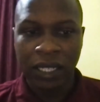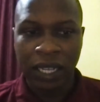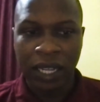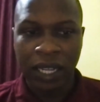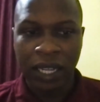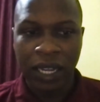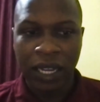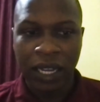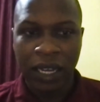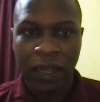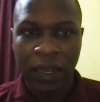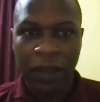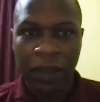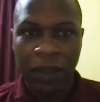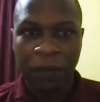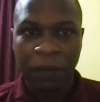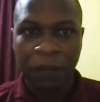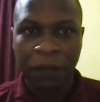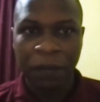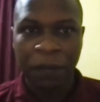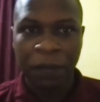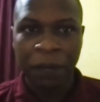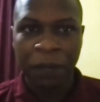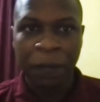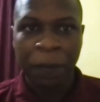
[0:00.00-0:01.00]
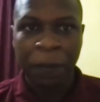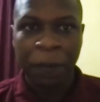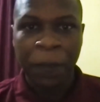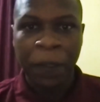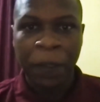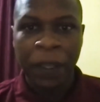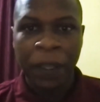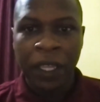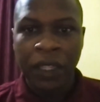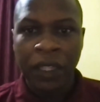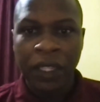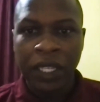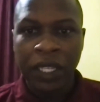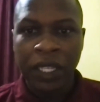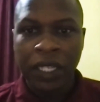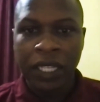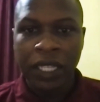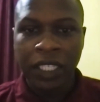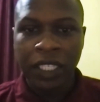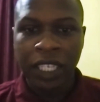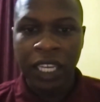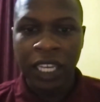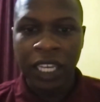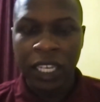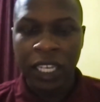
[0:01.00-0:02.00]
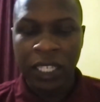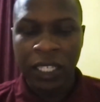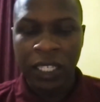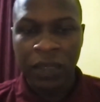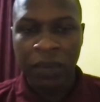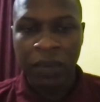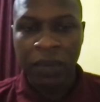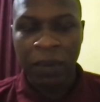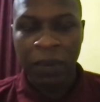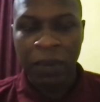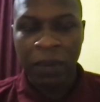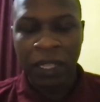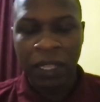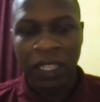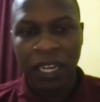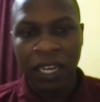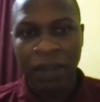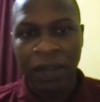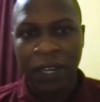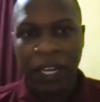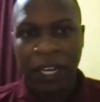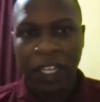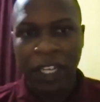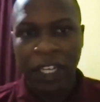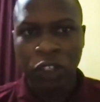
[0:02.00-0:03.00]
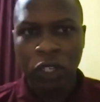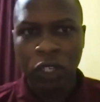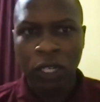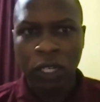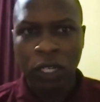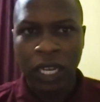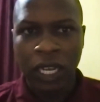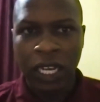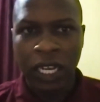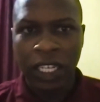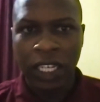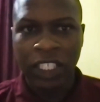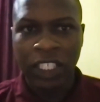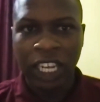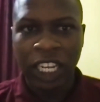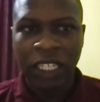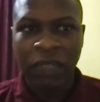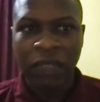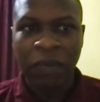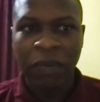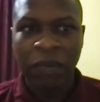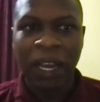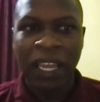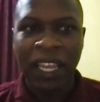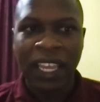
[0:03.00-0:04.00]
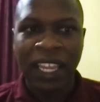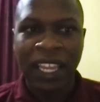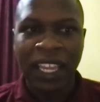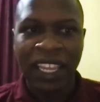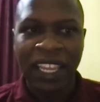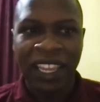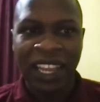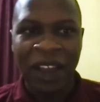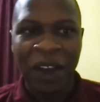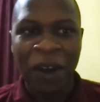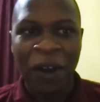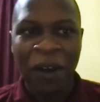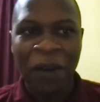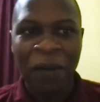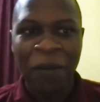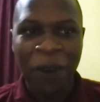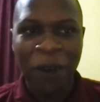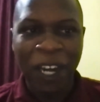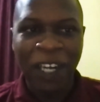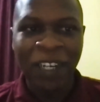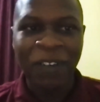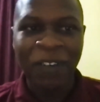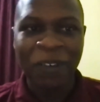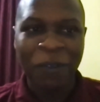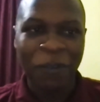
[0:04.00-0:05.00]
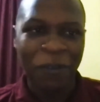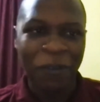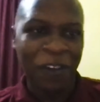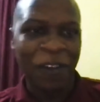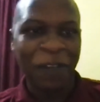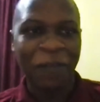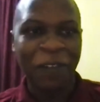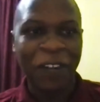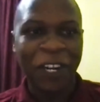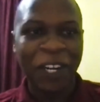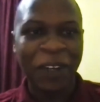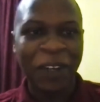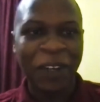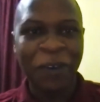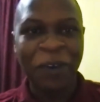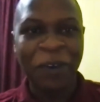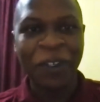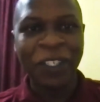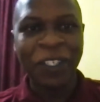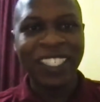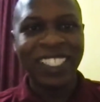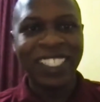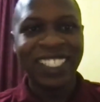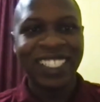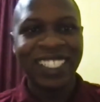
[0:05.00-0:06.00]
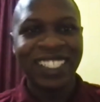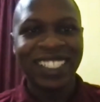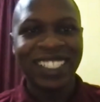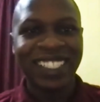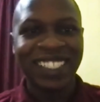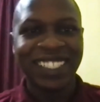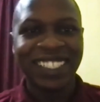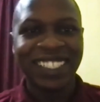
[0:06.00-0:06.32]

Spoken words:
That is the Genghis monthly financial chart by one of our very own,